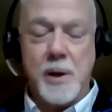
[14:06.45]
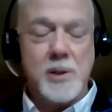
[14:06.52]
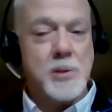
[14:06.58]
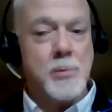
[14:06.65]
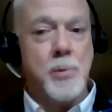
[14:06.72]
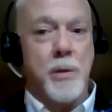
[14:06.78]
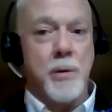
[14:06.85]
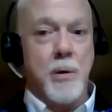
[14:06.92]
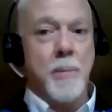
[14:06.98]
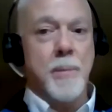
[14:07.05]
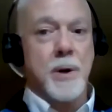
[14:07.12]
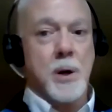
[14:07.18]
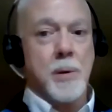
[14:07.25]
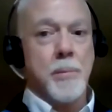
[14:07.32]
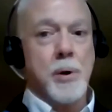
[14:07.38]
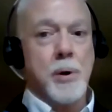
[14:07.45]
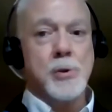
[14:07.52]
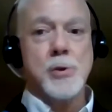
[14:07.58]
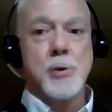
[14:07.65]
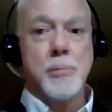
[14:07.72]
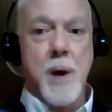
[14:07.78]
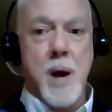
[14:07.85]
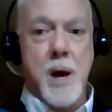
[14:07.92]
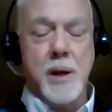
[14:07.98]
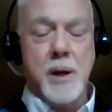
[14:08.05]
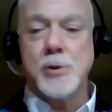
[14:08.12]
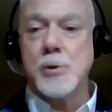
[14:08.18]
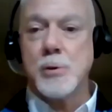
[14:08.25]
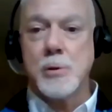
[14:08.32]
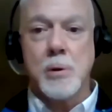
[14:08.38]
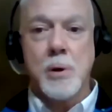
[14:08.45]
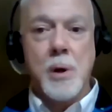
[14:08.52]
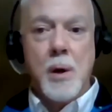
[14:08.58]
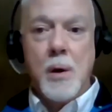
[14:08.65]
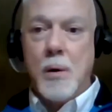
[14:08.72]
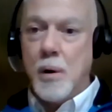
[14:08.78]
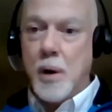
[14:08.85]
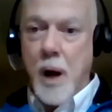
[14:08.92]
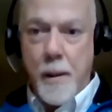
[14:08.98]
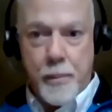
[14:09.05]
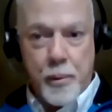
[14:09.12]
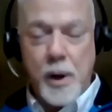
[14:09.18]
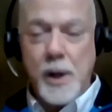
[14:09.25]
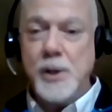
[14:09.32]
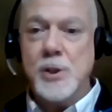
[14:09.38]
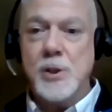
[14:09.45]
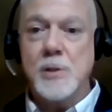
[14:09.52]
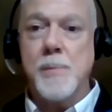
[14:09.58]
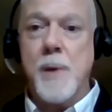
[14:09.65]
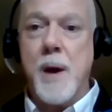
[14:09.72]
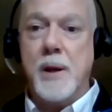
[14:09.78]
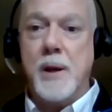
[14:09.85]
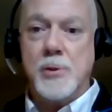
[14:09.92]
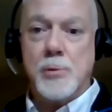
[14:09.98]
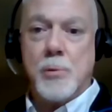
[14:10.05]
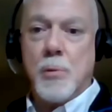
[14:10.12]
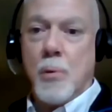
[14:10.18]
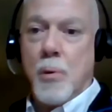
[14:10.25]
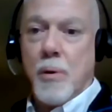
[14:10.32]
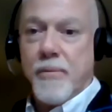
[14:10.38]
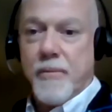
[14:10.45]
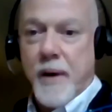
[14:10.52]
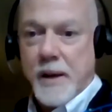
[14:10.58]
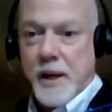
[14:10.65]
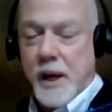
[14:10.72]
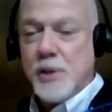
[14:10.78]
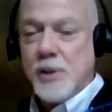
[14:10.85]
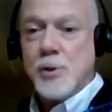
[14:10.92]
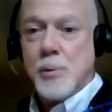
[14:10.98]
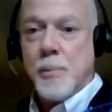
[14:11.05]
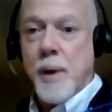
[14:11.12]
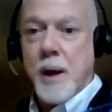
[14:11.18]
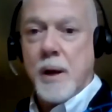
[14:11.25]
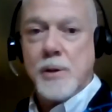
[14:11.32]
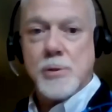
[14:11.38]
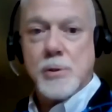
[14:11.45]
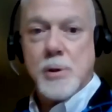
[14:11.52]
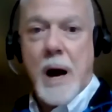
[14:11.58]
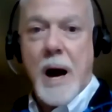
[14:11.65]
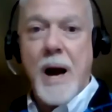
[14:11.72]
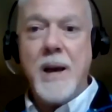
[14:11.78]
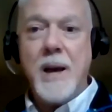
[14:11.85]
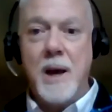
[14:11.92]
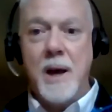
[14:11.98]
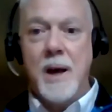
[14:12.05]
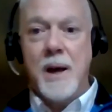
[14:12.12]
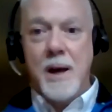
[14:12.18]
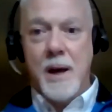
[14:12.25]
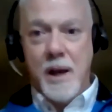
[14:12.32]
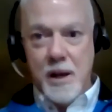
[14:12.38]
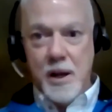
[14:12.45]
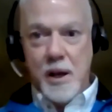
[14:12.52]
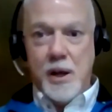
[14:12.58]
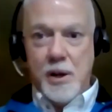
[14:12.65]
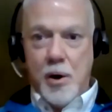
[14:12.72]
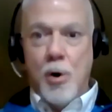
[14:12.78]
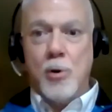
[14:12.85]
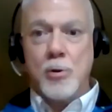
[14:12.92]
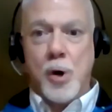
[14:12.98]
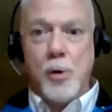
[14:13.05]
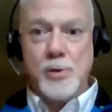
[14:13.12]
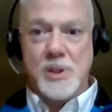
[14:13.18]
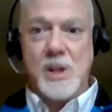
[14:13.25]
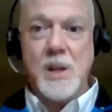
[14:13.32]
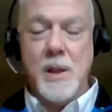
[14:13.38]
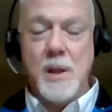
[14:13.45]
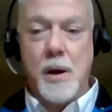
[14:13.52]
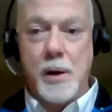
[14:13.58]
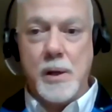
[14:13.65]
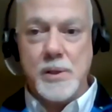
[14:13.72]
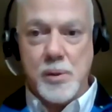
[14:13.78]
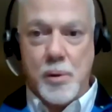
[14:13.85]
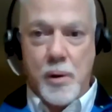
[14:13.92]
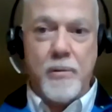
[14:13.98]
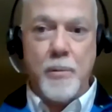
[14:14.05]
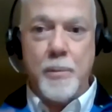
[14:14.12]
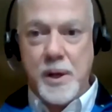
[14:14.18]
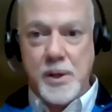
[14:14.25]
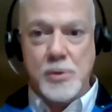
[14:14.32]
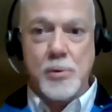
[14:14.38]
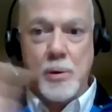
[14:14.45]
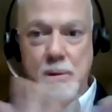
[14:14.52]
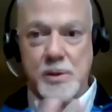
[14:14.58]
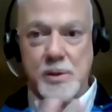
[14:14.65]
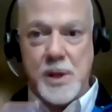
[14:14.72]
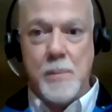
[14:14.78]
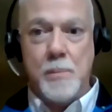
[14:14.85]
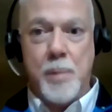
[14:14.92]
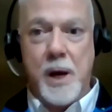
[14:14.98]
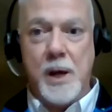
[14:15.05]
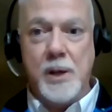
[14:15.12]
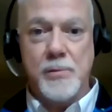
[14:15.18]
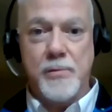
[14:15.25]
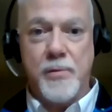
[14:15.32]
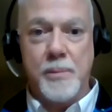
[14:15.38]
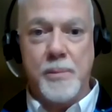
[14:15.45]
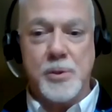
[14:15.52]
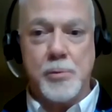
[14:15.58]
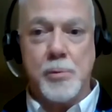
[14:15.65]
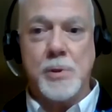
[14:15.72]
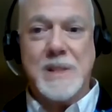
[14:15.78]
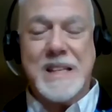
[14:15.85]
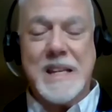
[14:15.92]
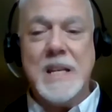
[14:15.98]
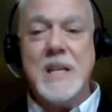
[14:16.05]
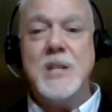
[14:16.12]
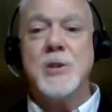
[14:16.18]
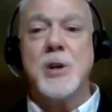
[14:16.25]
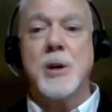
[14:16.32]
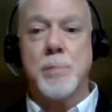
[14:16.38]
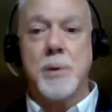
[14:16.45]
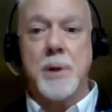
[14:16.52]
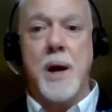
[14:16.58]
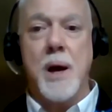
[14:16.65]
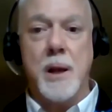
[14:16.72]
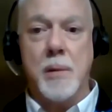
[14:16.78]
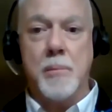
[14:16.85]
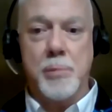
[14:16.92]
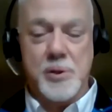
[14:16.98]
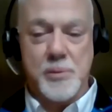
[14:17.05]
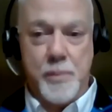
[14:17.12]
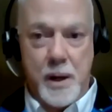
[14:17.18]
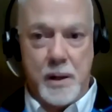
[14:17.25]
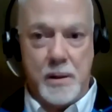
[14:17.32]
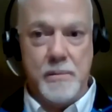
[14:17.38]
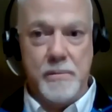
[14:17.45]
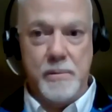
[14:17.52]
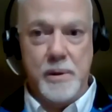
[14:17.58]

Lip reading: So whether I'm a commercial manager or an operations manager or a financial manager, it all goes in there. And so everybody's on the same page from a strategic planning perspective.